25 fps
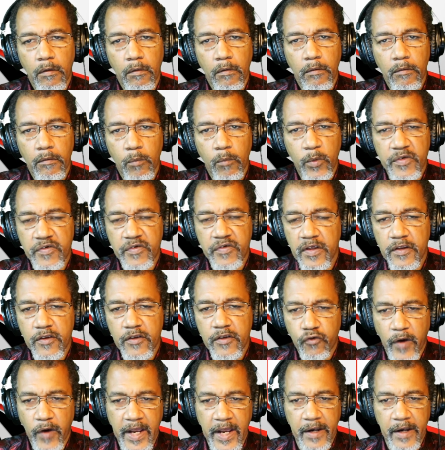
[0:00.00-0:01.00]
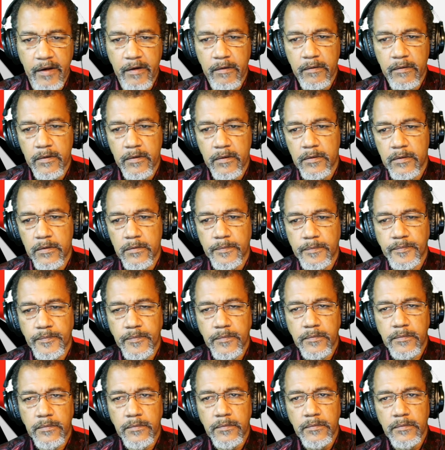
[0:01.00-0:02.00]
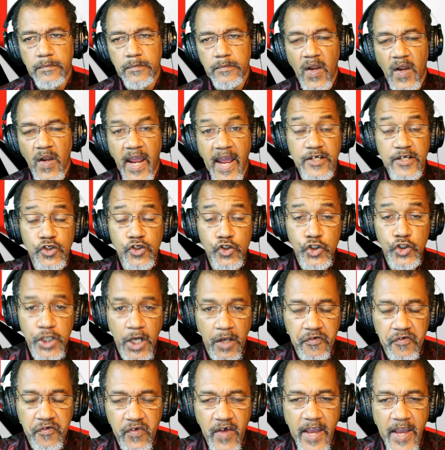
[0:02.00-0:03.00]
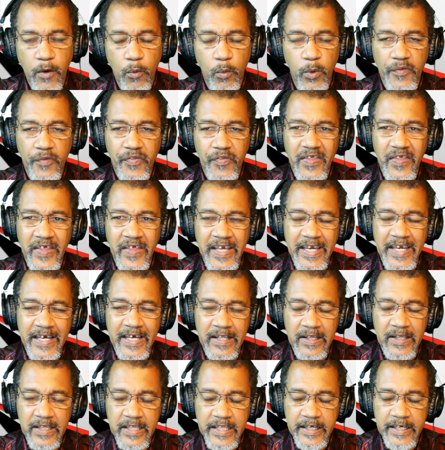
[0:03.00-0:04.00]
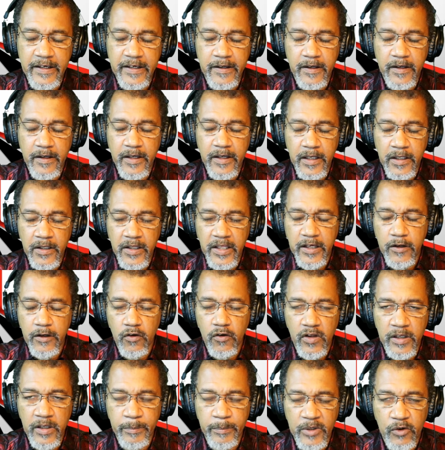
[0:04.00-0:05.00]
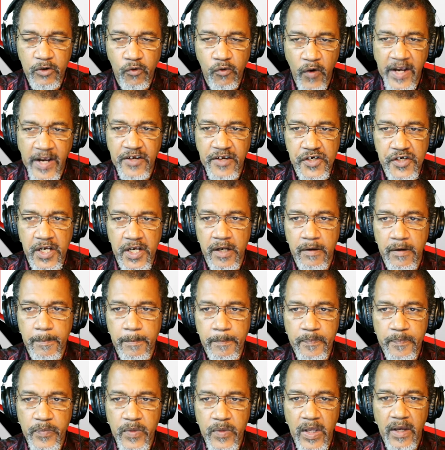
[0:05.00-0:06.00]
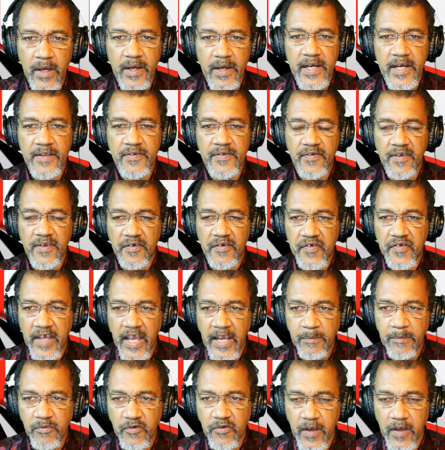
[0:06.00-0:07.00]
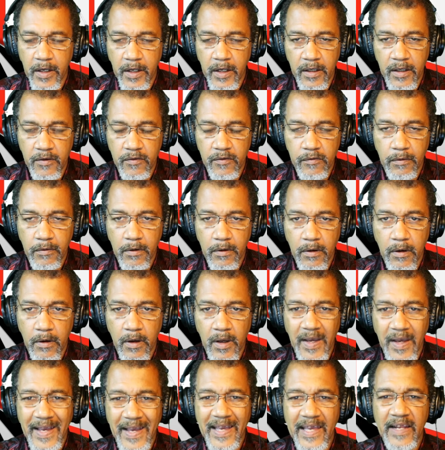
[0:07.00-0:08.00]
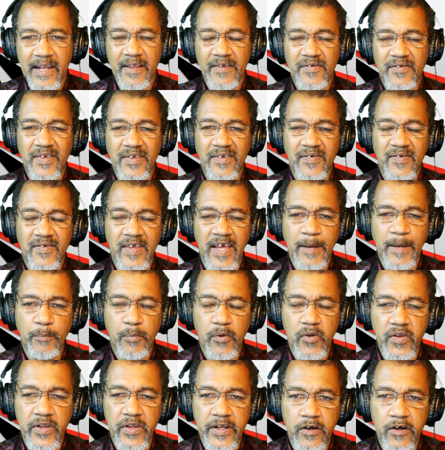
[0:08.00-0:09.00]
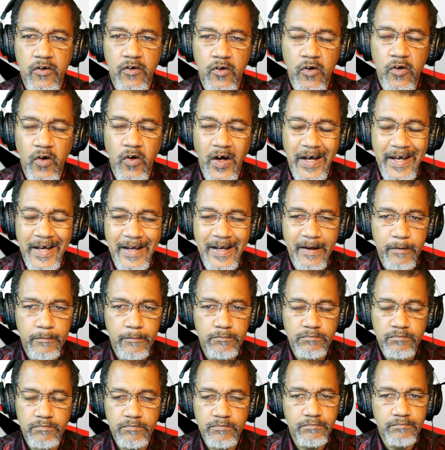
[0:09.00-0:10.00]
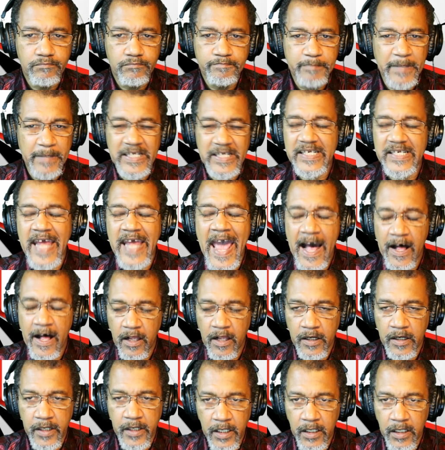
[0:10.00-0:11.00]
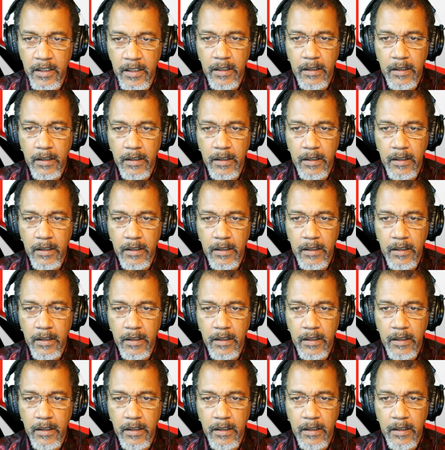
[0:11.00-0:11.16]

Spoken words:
We see the trend. And just like with the illegal immigration, it's the same cities, it is the same political mentality